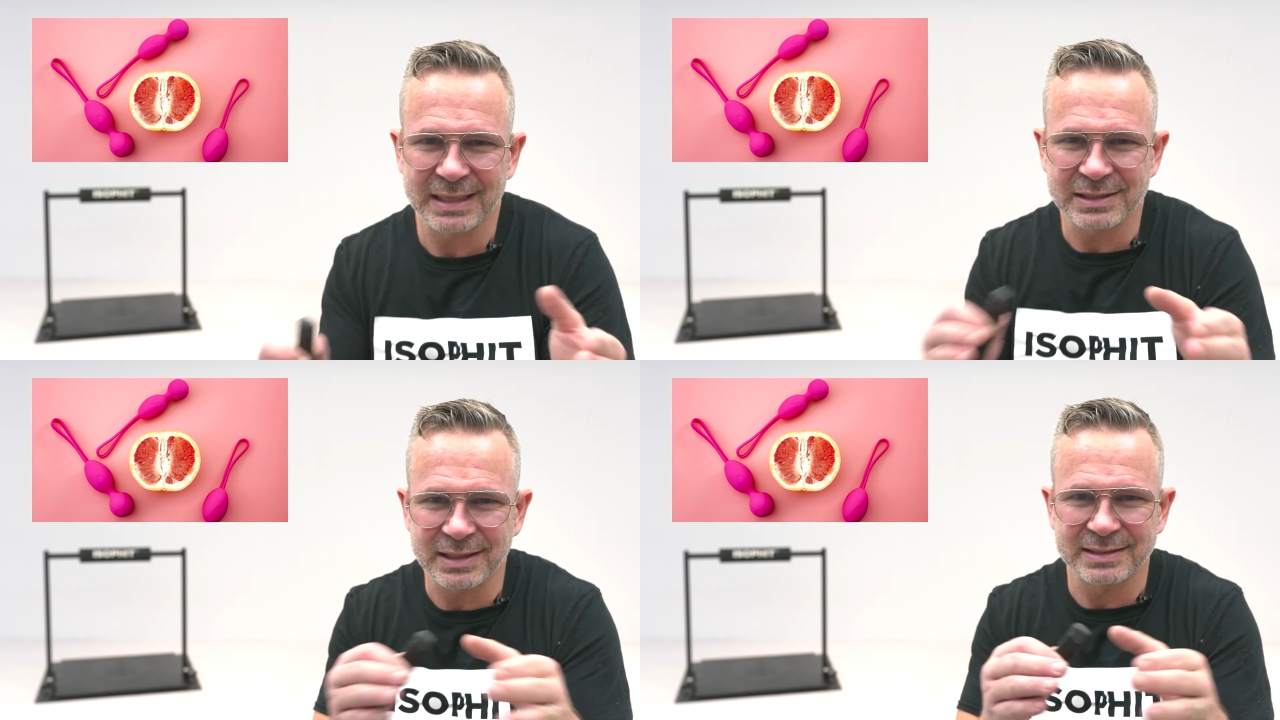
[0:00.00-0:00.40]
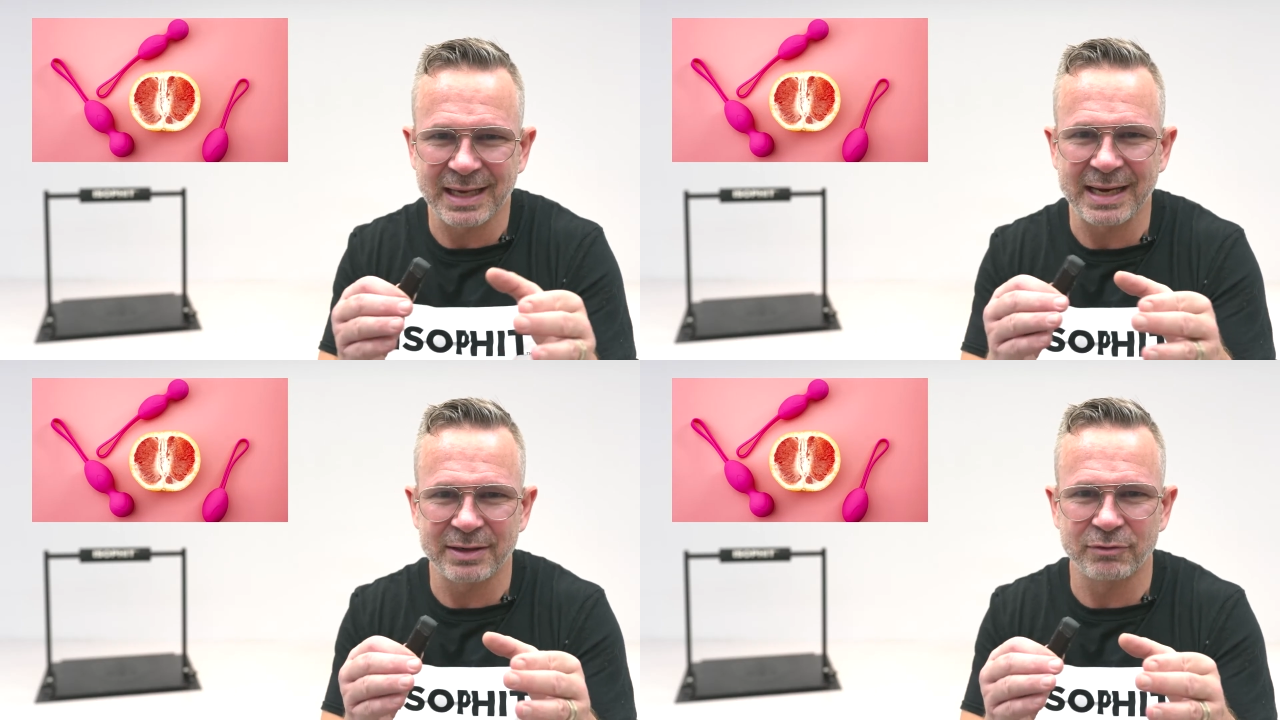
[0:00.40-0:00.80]
going to
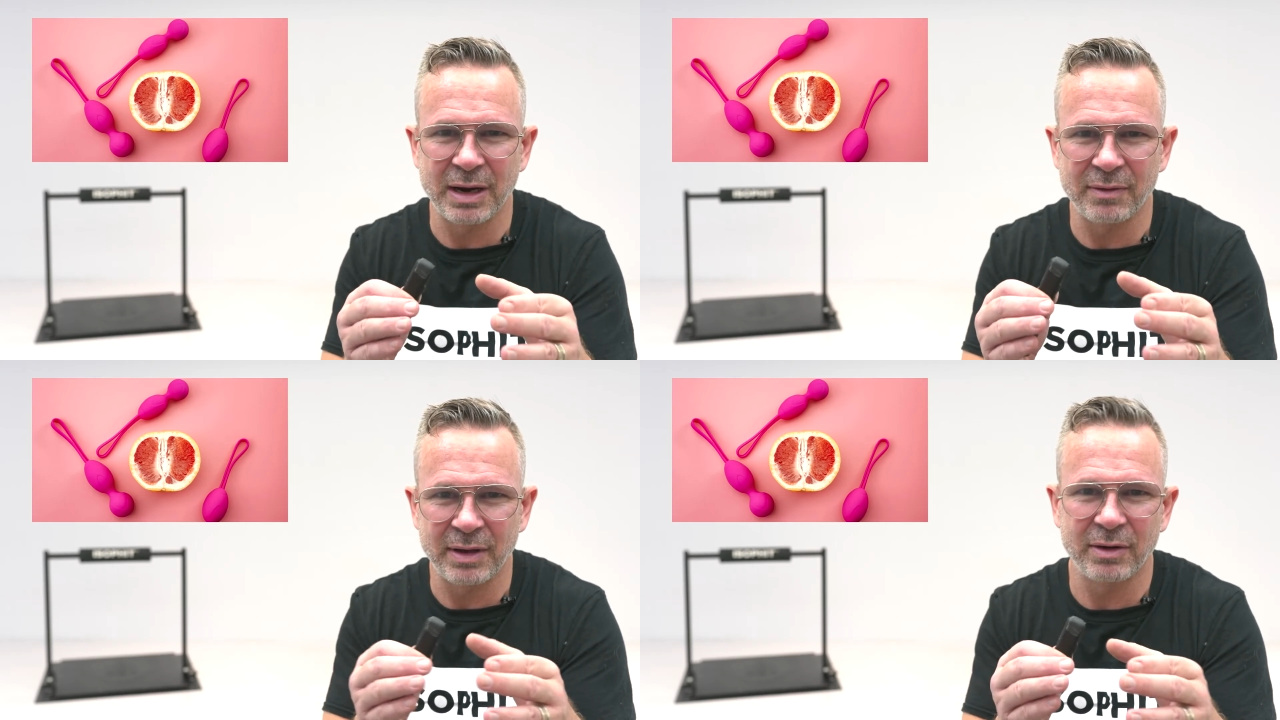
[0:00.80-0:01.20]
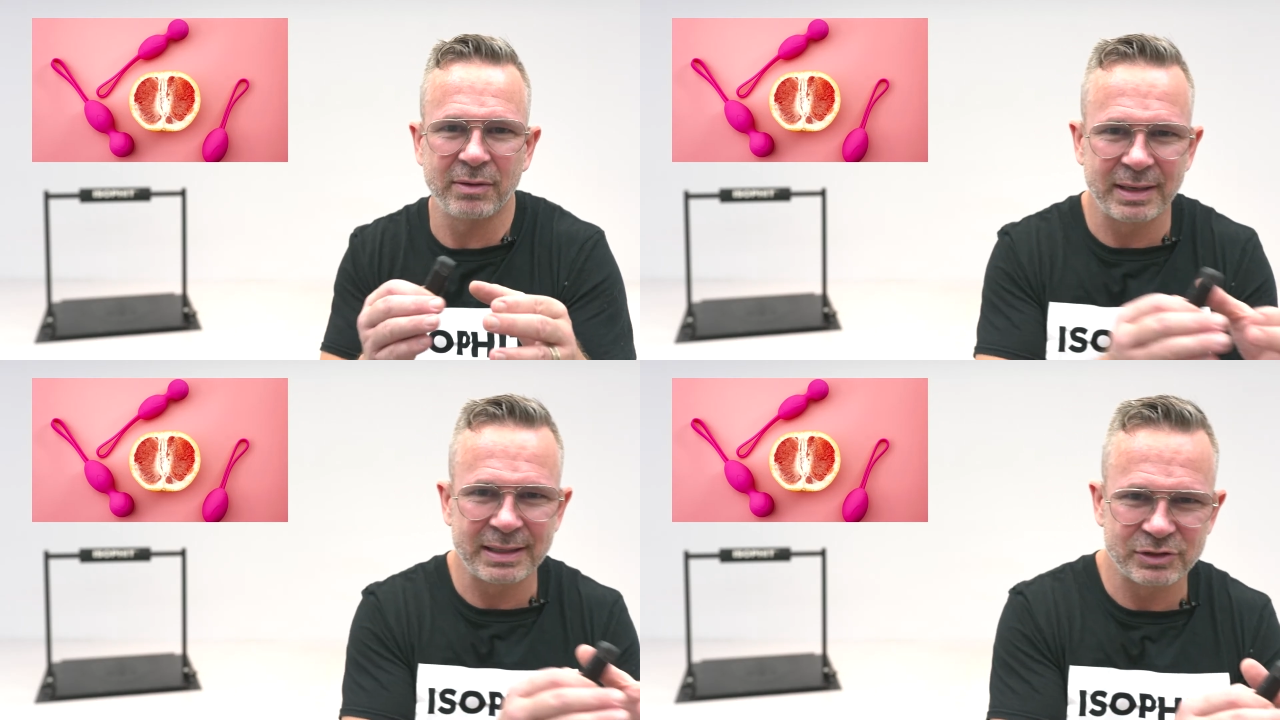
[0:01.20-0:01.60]
tighten around
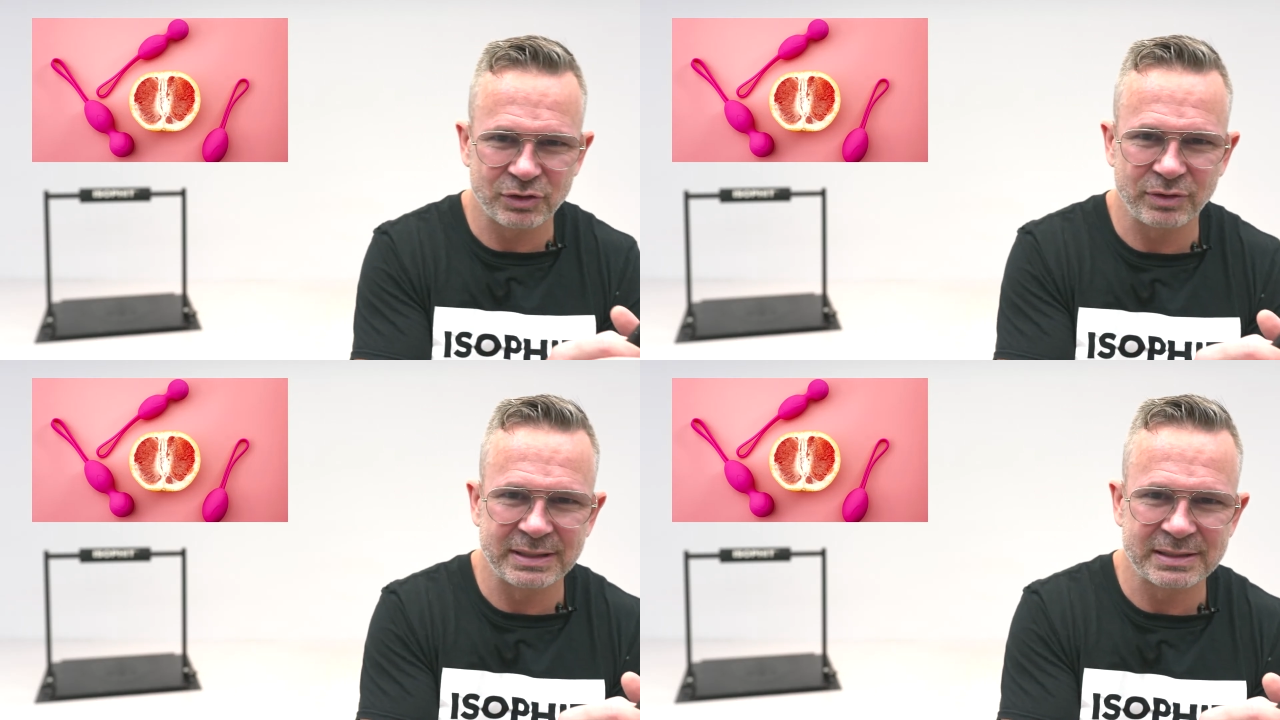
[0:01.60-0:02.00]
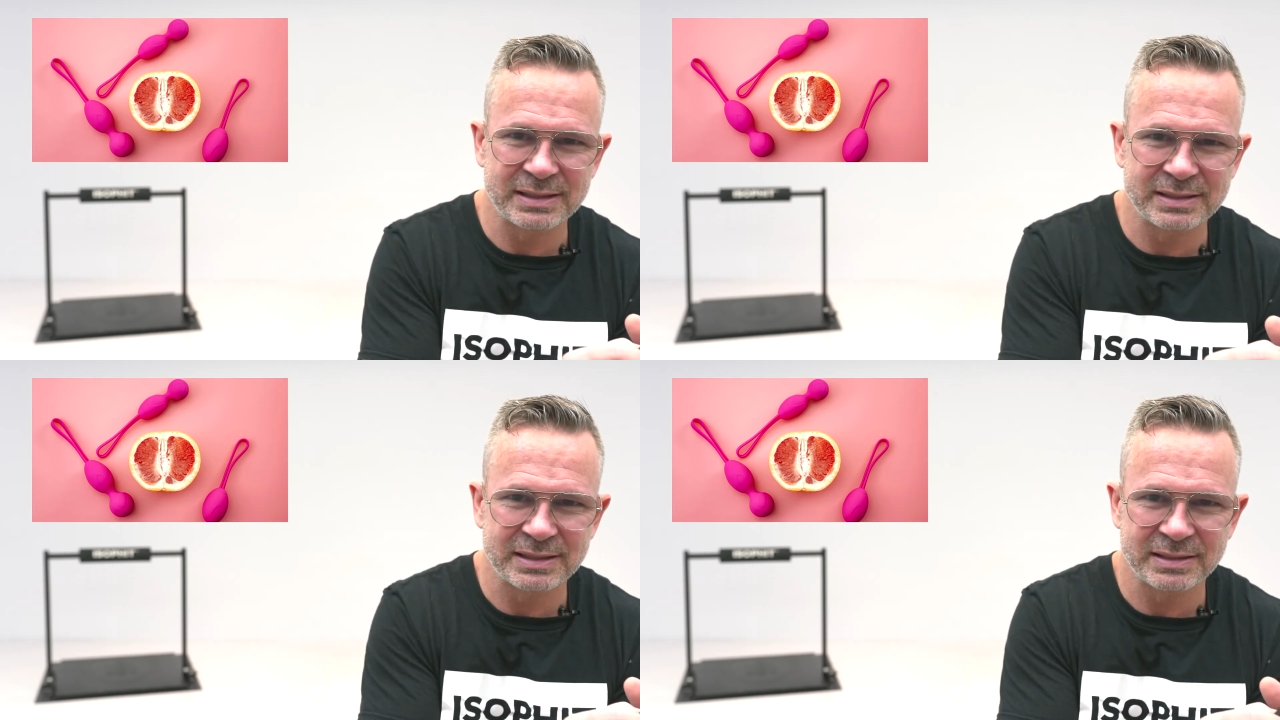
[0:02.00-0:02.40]
there in certain
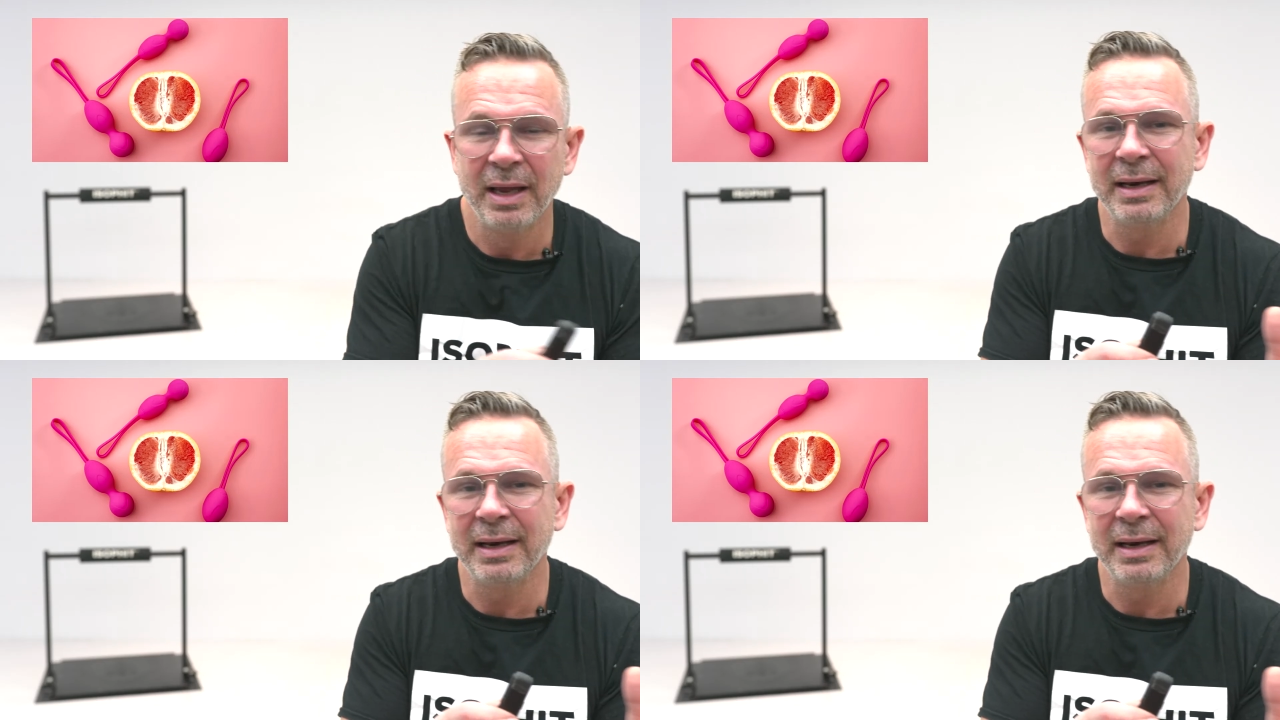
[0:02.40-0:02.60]
instances.